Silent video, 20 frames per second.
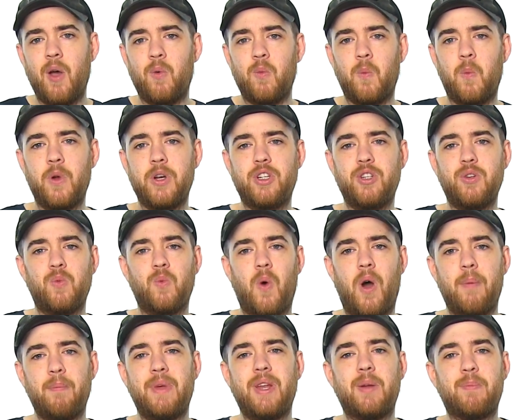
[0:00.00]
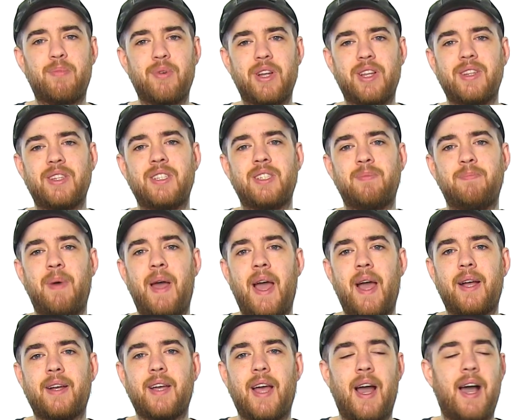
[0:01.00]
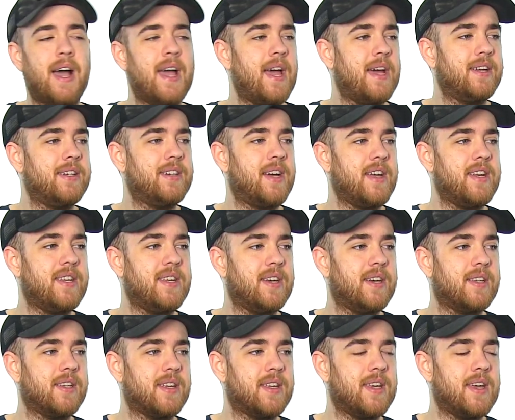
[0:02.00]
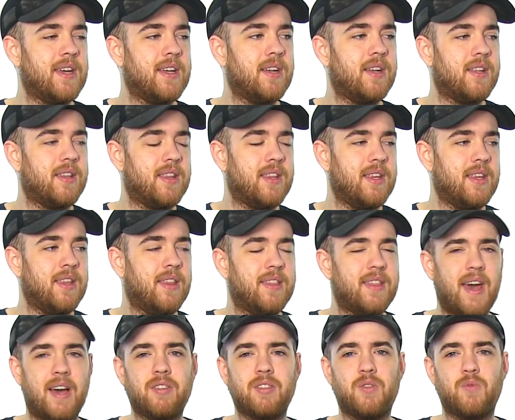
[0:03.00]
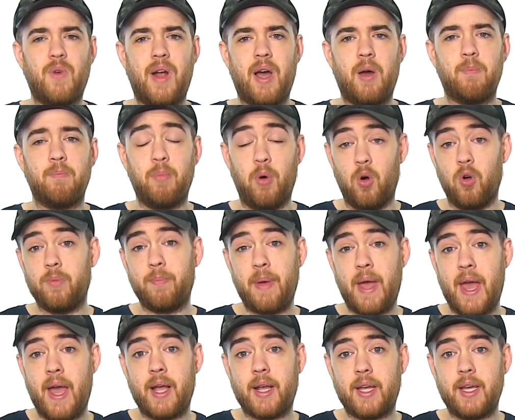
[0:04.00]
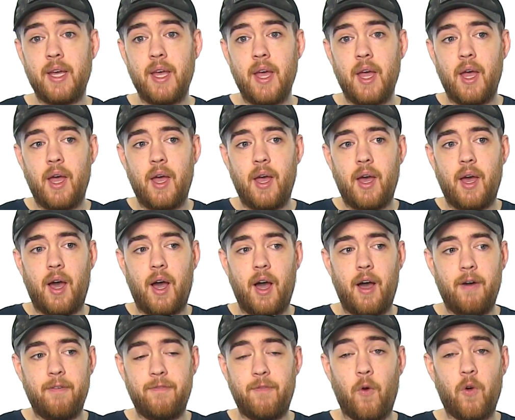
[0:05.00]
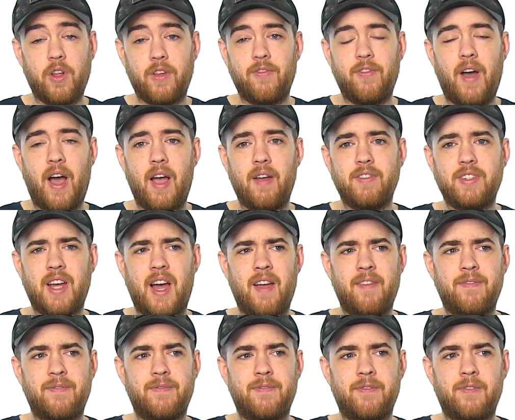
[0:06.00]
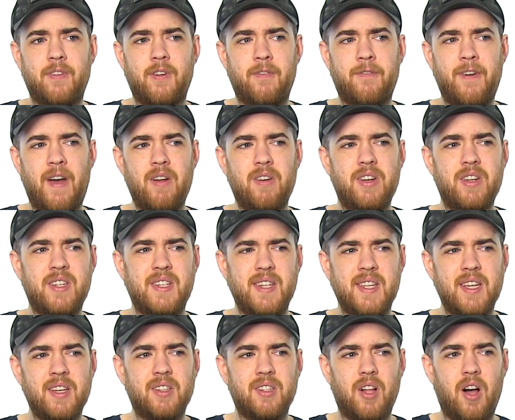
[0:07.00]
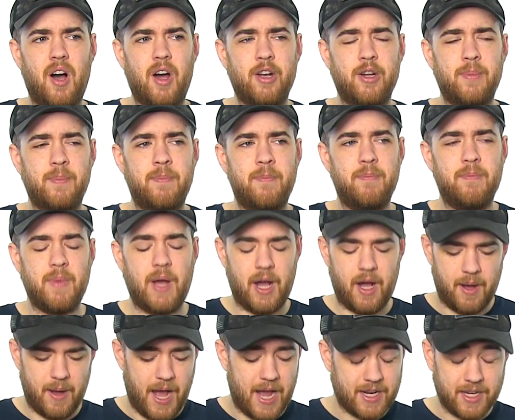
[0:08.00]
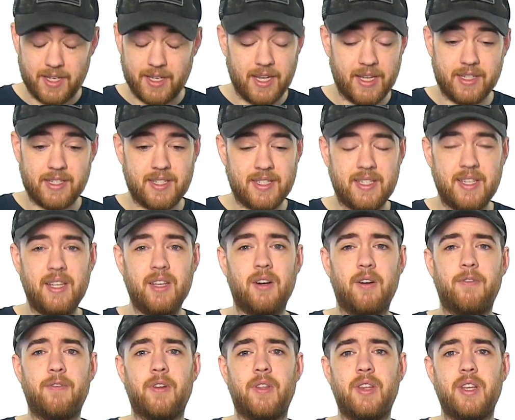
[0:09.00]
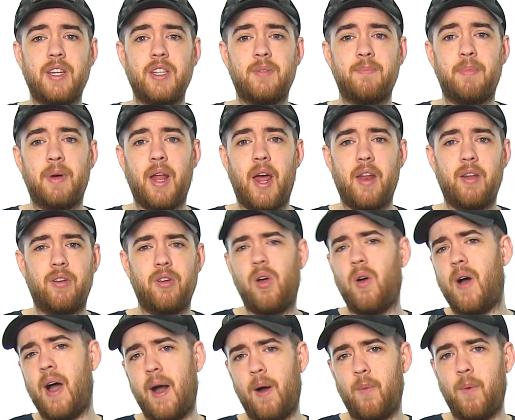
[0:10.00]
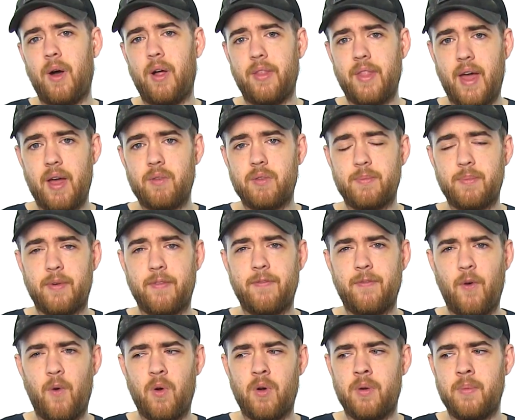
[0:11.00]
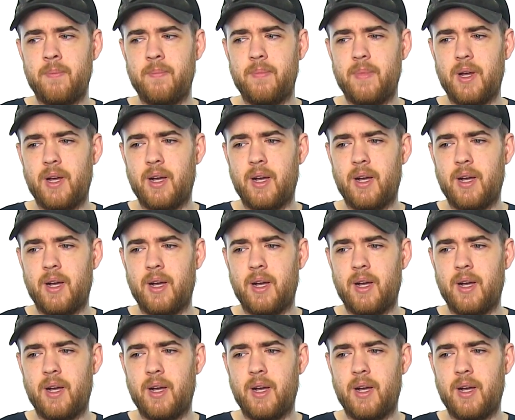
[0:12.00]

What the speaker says: Would you want me to bring this back? I had an idea to get the 1,000 round bulk pack of 45s. I've found a deal on them. I can get steel for this, but I don't know how well that would perform.